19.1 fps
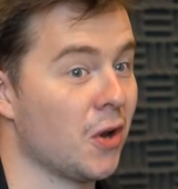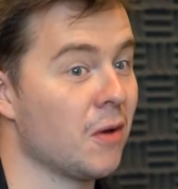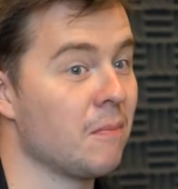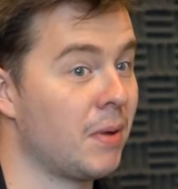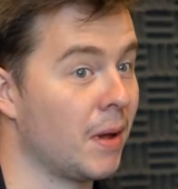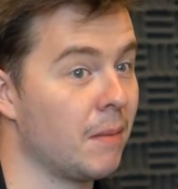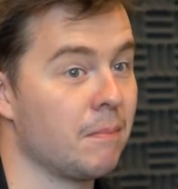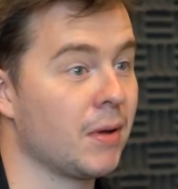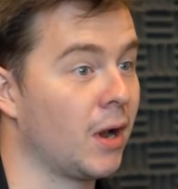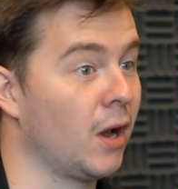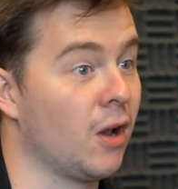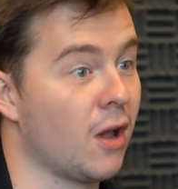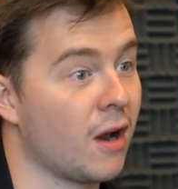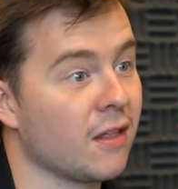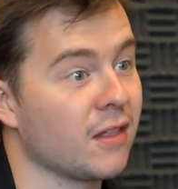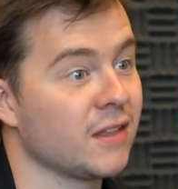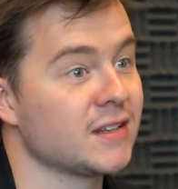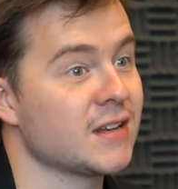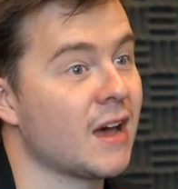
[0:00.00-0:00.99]
but a
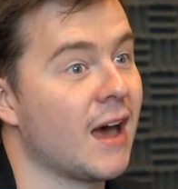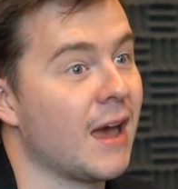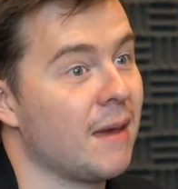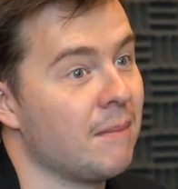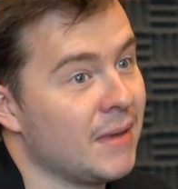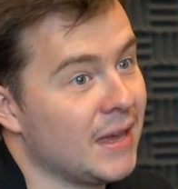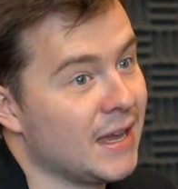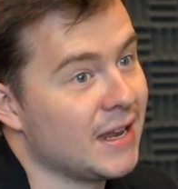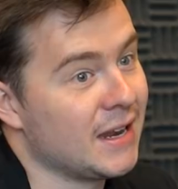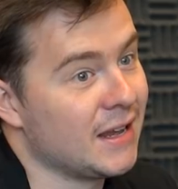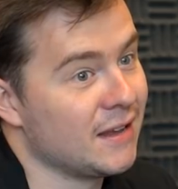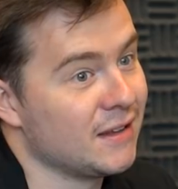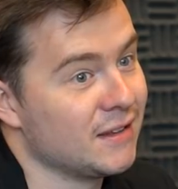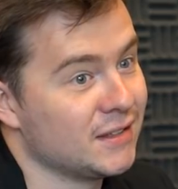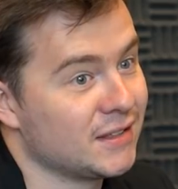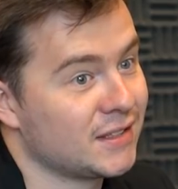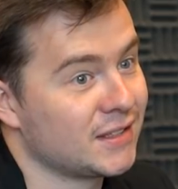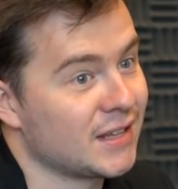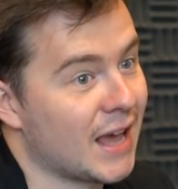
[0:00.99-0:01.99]
lot of the time it
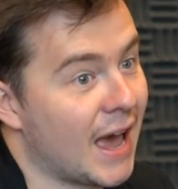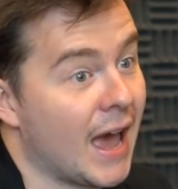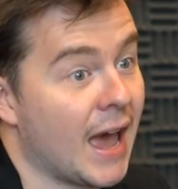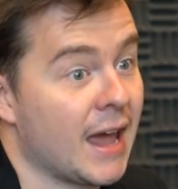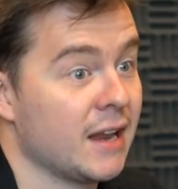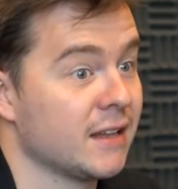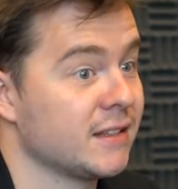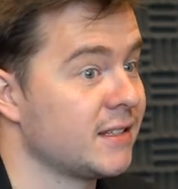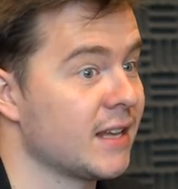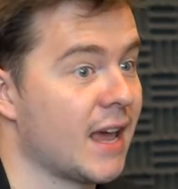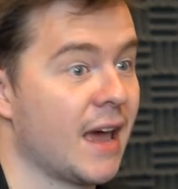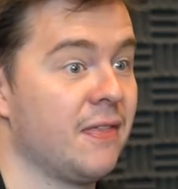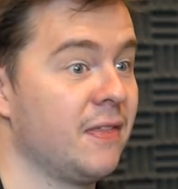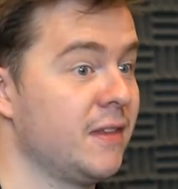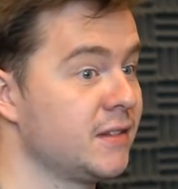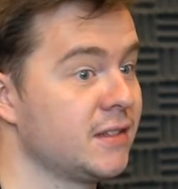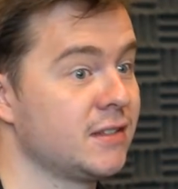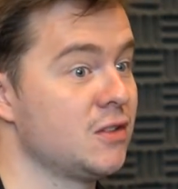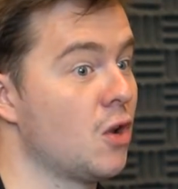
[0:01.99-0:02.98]
is, and
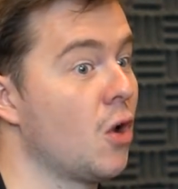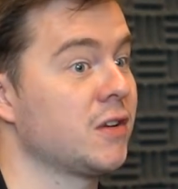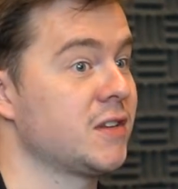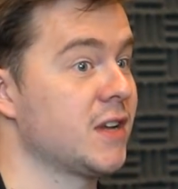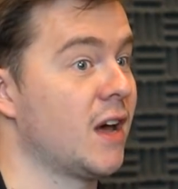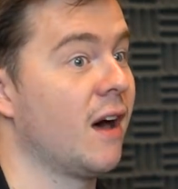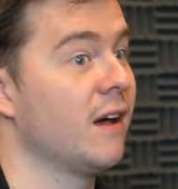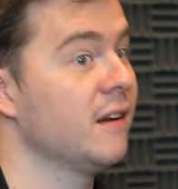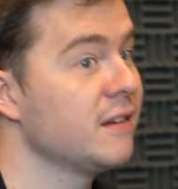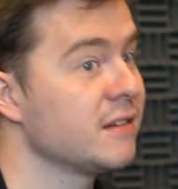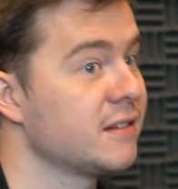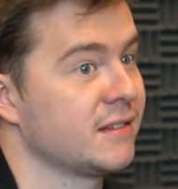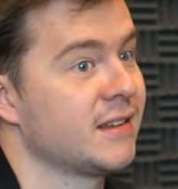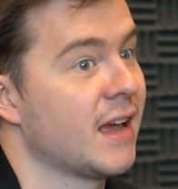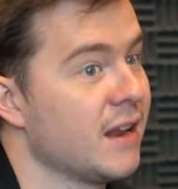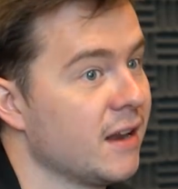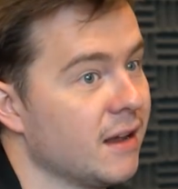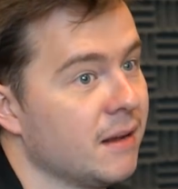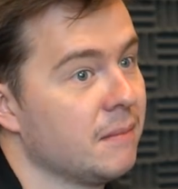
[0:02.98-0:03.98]
this is not to
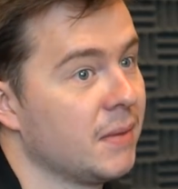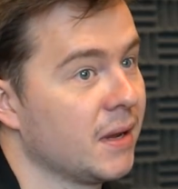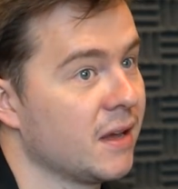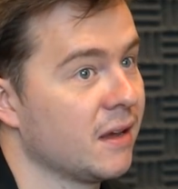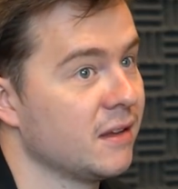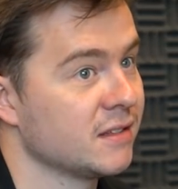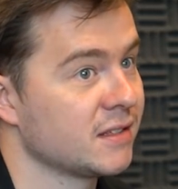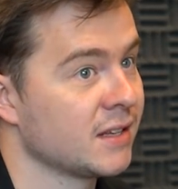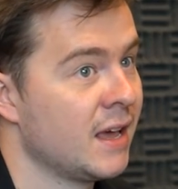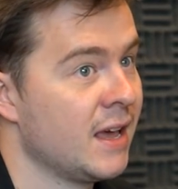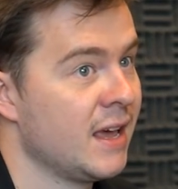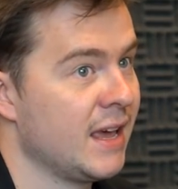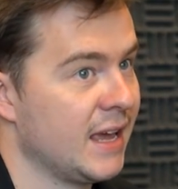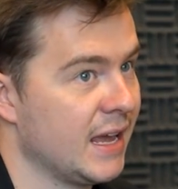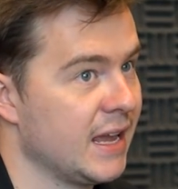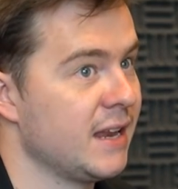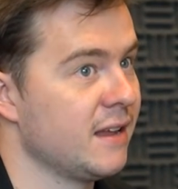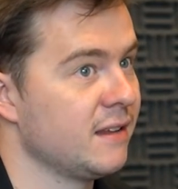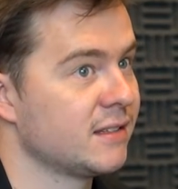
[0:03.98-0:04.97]
understate it because
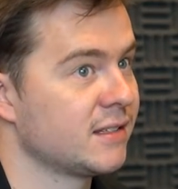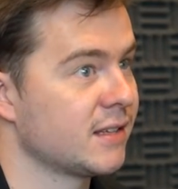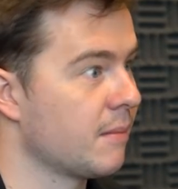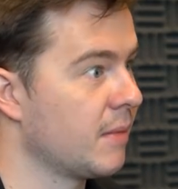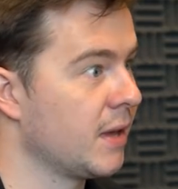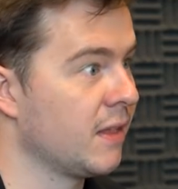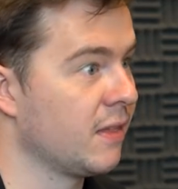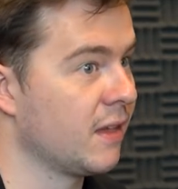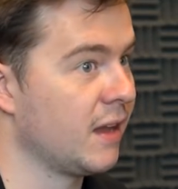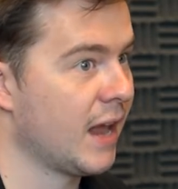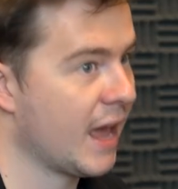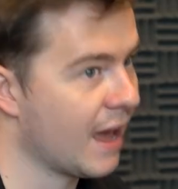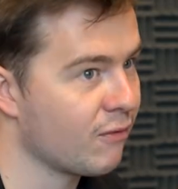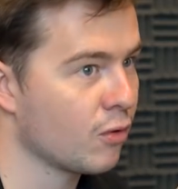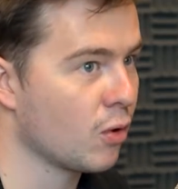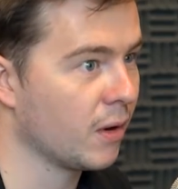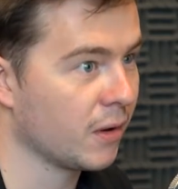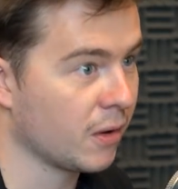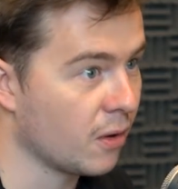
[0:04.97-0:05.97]
it is something that
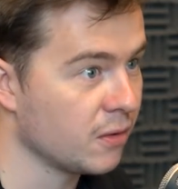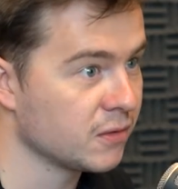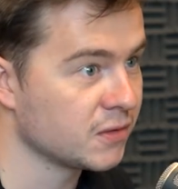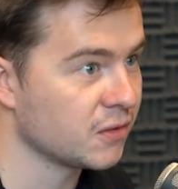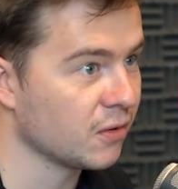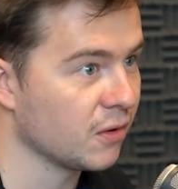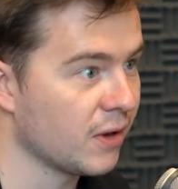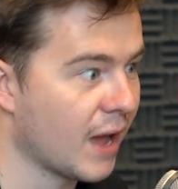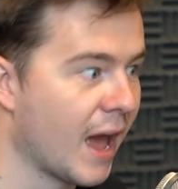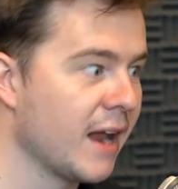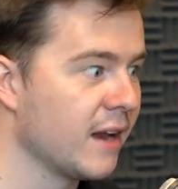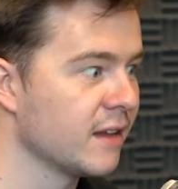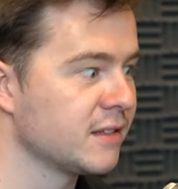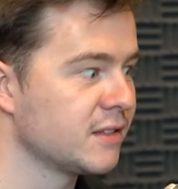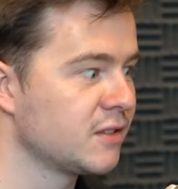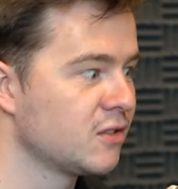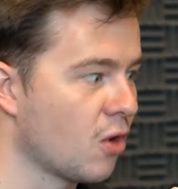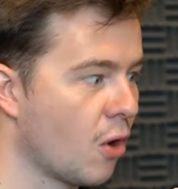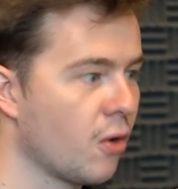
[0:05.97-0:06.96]
everyone goes through and
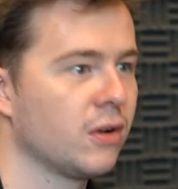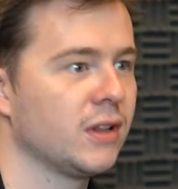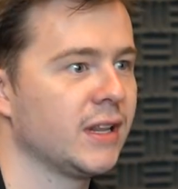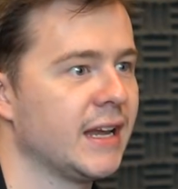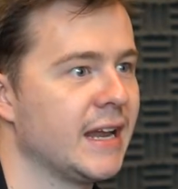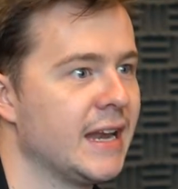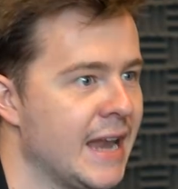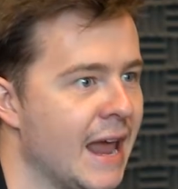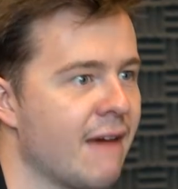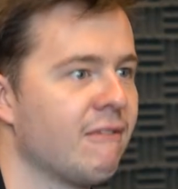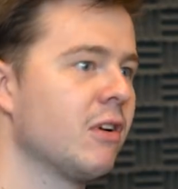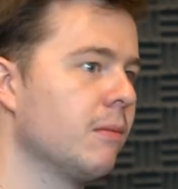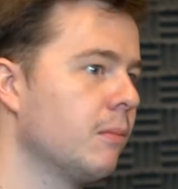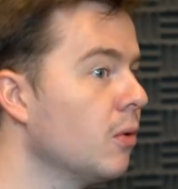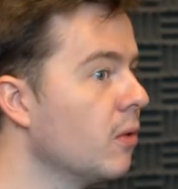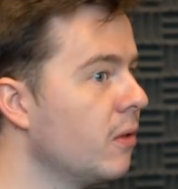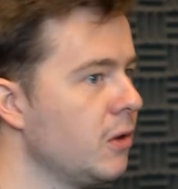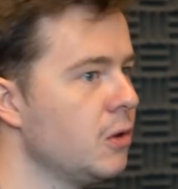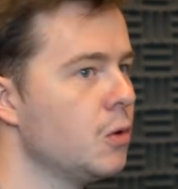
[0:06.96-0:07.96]
it's totally
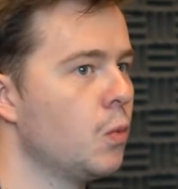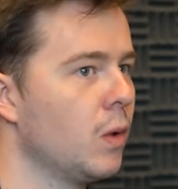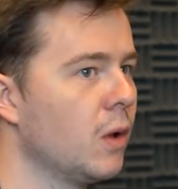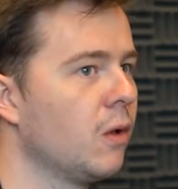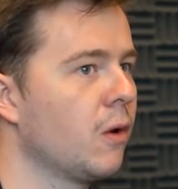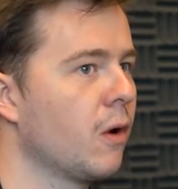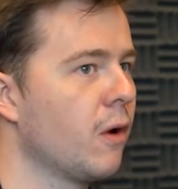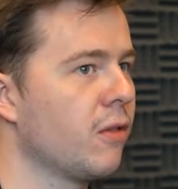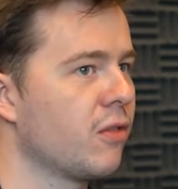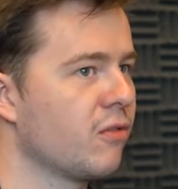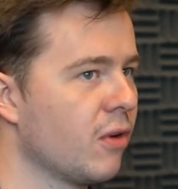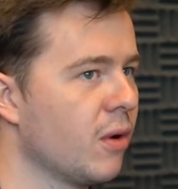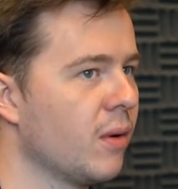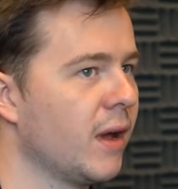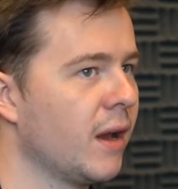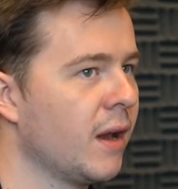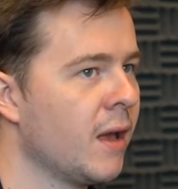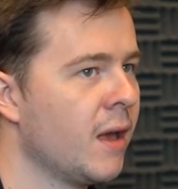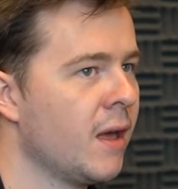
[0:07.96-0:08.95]
inevitable that you will go through
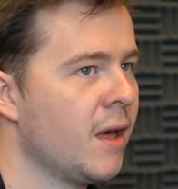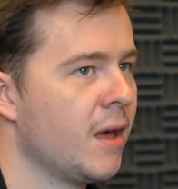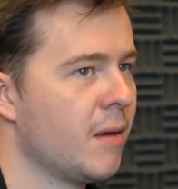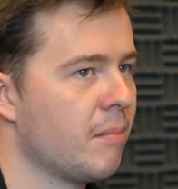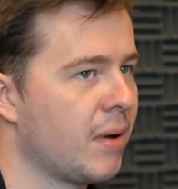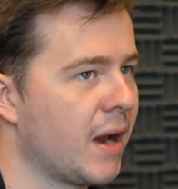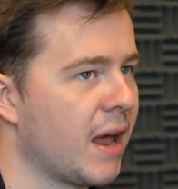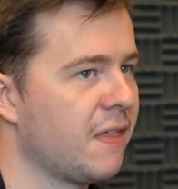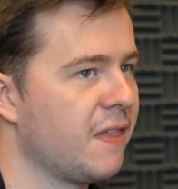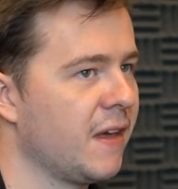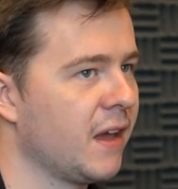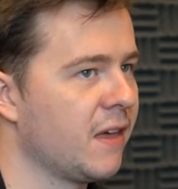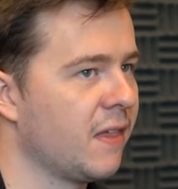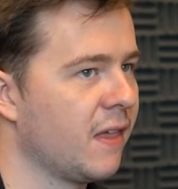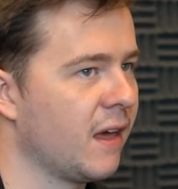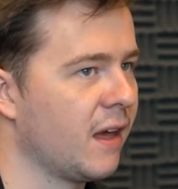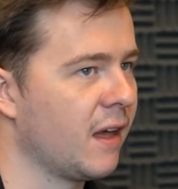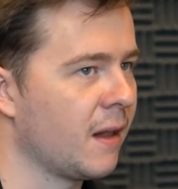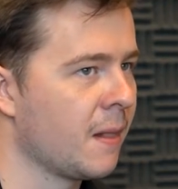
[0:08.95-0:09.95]
it. But I think
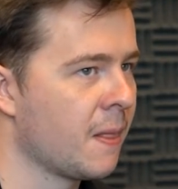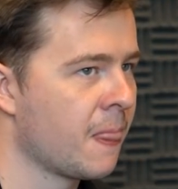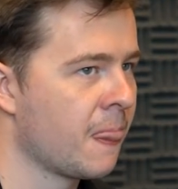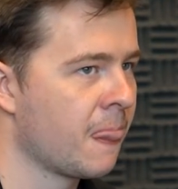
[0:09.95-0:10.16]
that